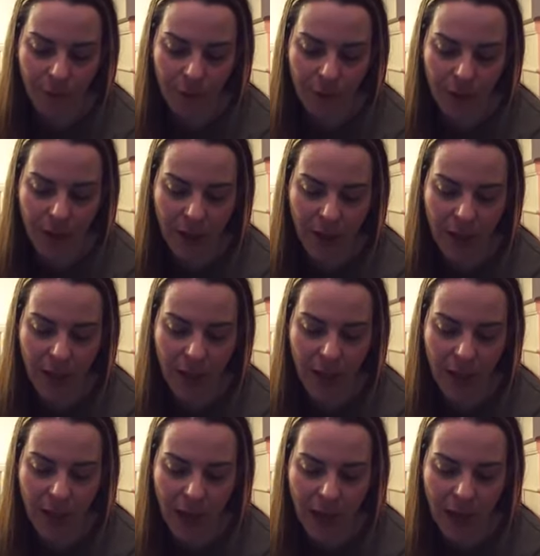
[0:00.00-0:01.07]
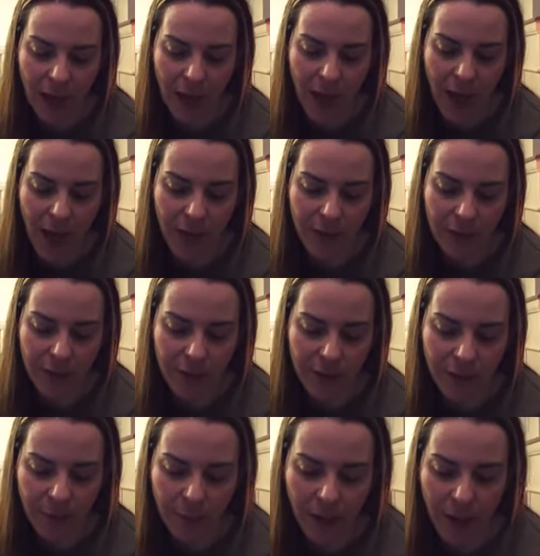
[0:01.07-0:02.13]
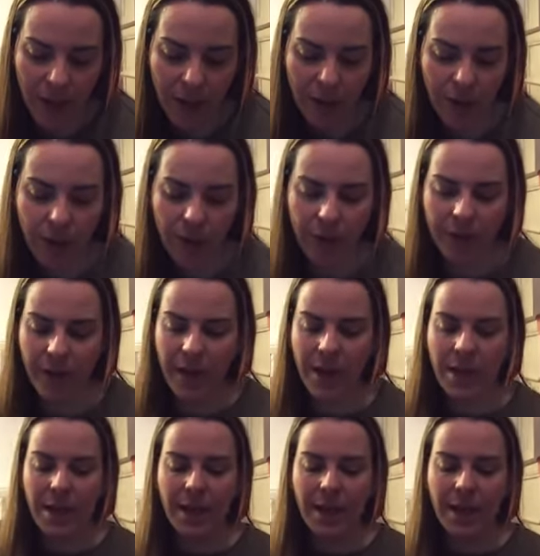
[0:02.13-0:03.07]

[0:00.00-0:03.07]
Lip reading: Breathing in and out the pink or green,